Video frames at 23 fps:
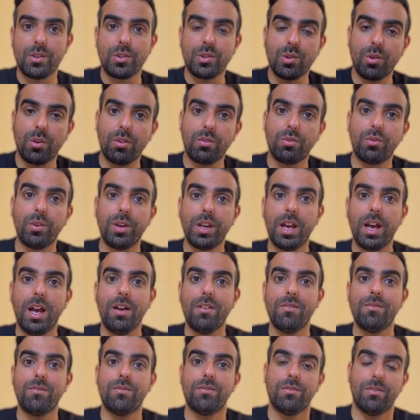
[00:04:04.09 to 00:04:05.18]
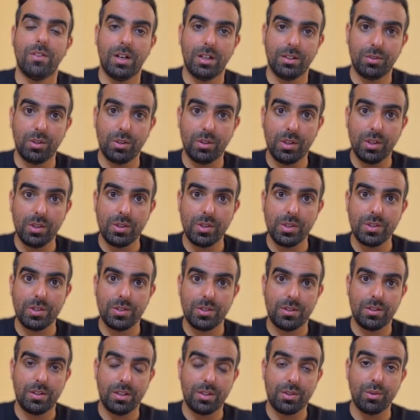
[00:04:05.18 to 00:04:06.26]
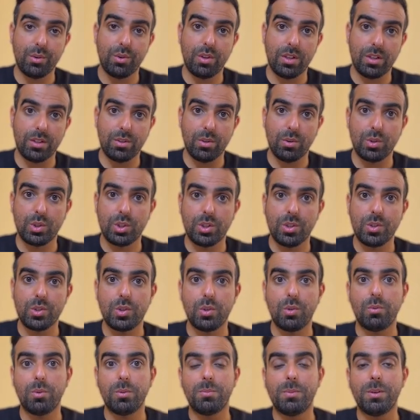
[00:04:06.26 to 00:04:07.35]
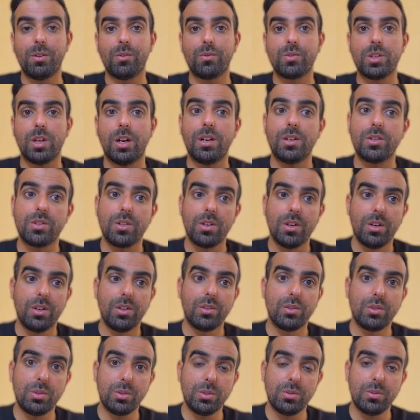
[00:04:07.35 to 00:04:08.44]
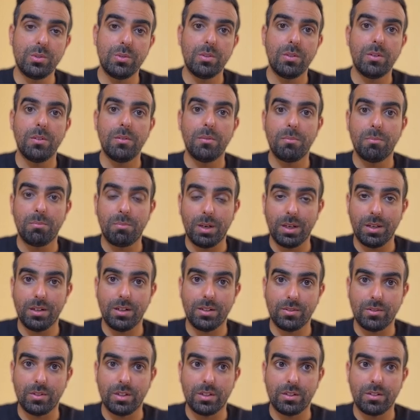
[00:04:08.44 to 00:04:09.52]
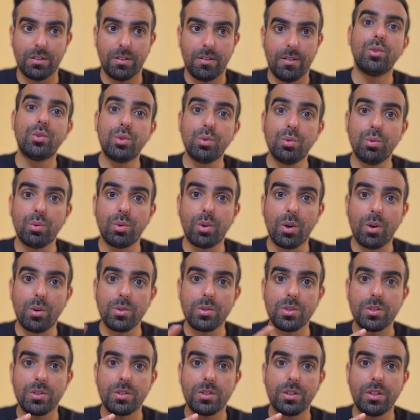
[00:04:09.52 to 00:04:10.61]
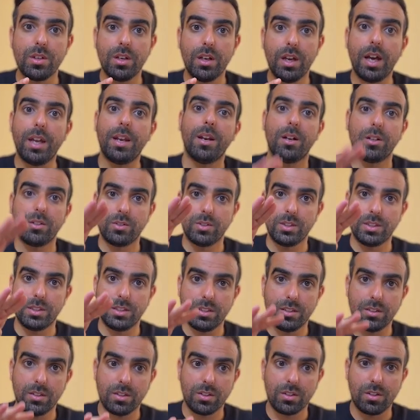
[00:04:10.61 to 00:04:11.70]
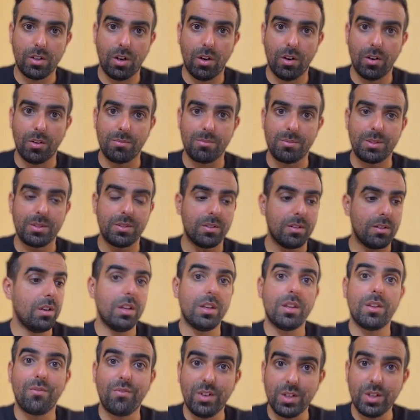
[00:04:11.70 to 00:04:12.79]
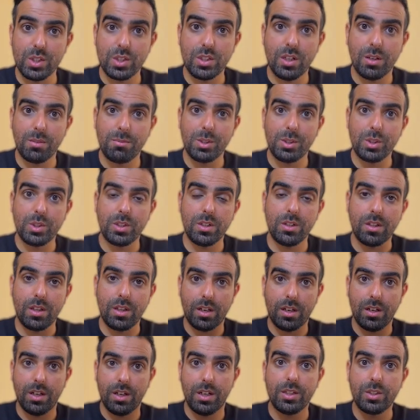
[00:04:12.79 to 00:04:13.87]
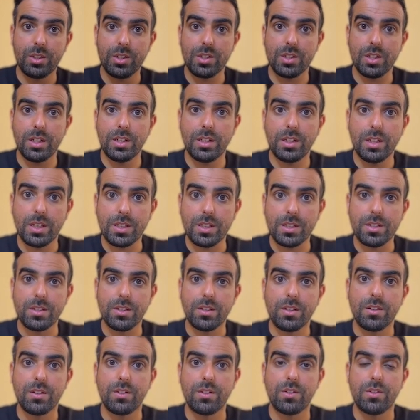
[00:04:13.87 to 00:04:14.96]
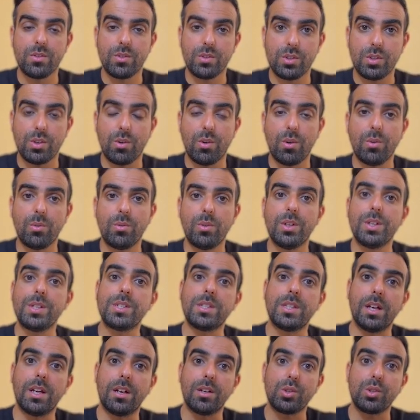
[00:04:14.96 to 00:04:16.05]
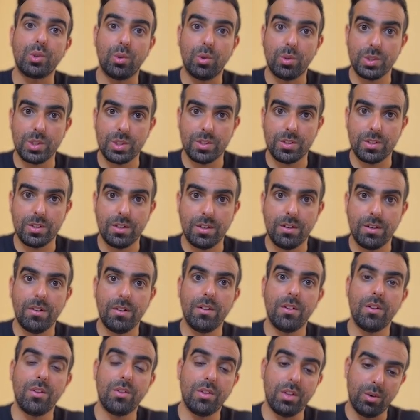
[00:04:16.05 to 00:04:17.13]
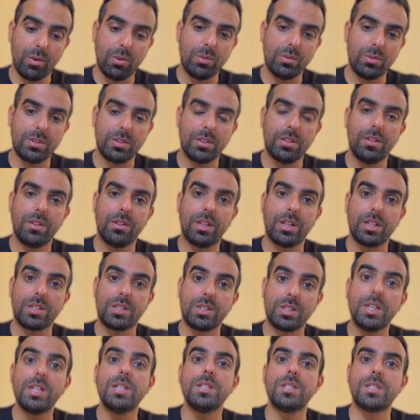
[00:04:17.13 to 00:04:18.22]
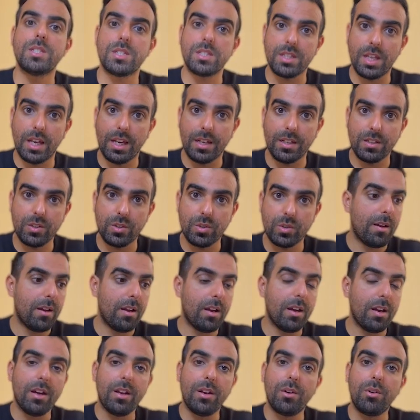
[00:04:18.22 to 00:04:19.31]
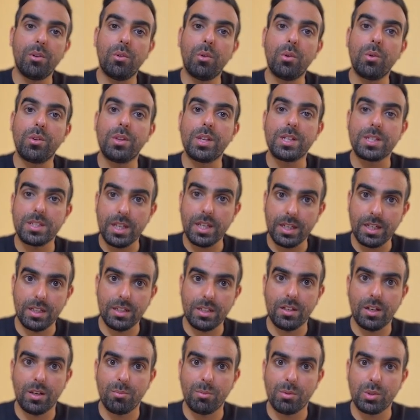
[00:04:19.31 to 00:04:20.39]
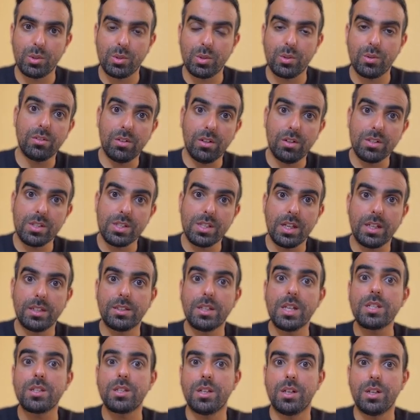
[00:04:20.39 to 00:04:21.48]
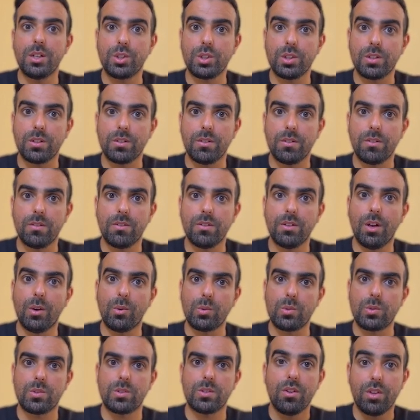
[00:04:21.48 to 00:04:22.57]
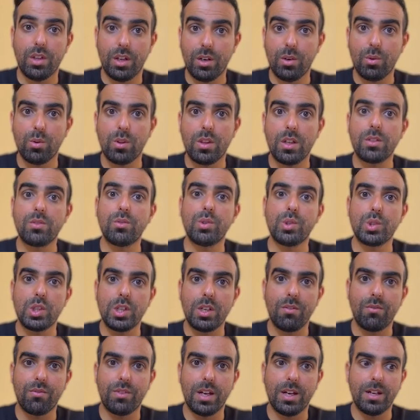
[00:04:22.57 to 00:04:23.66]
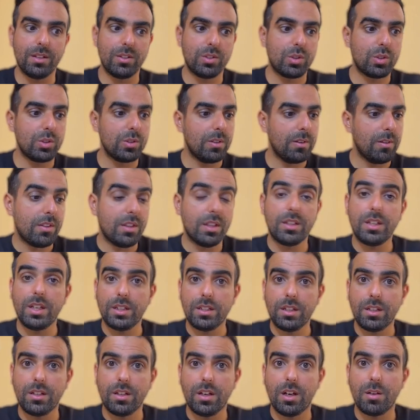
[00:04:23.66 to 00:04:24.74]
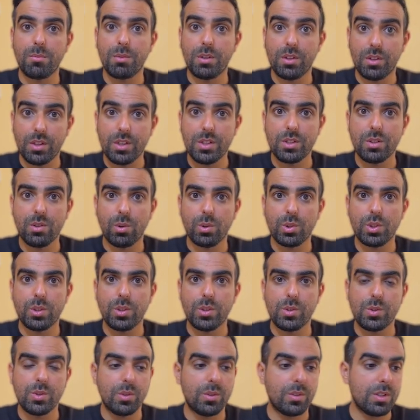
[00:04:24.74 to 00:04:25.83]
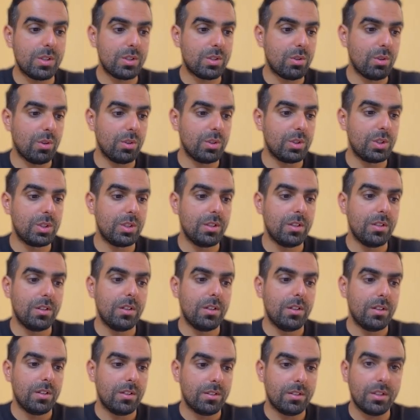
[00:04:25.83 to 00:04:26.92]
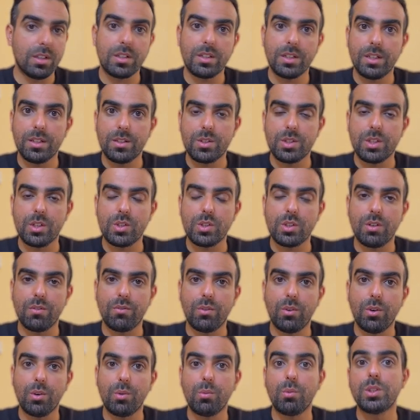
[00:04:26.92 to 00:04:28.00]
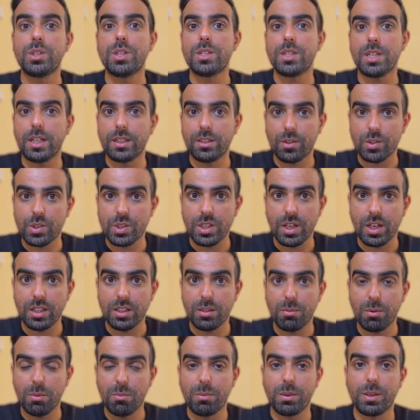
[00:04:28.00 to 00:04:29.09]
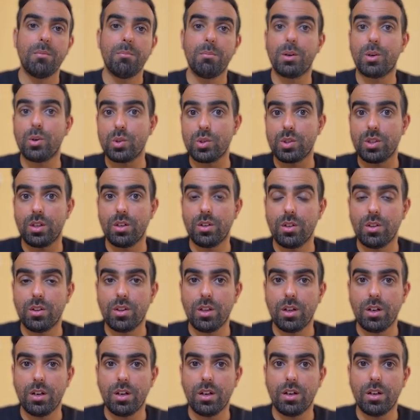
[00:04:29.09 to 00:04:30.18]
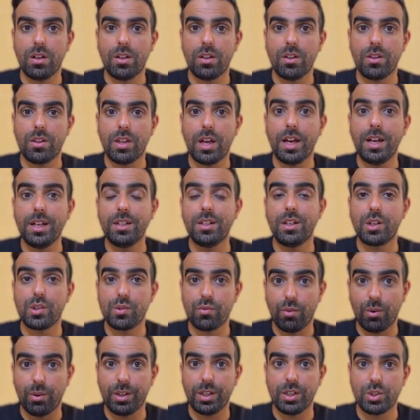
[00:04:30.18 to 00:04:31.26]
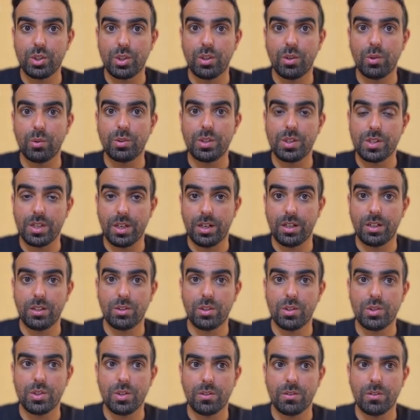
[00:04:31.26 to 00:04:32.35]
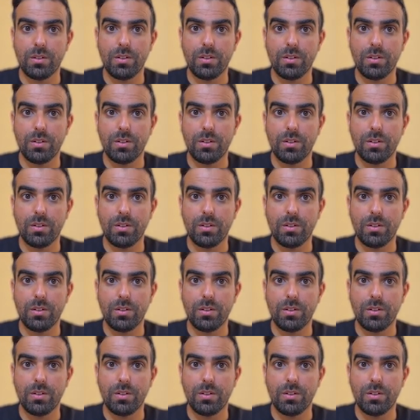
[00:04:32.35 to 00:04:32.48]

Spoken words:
So if we have 100 edges, the torch tensor will be of size 2 by 100. 2 rows and 100 columns. In the first dimension, the edges index 0 is the source, the node that sends the edge. And on the second dimension is the destination node, the node that received the edge. The data type in this torch tensor is torch.int64, which is understandable because then the index for each node is an integer.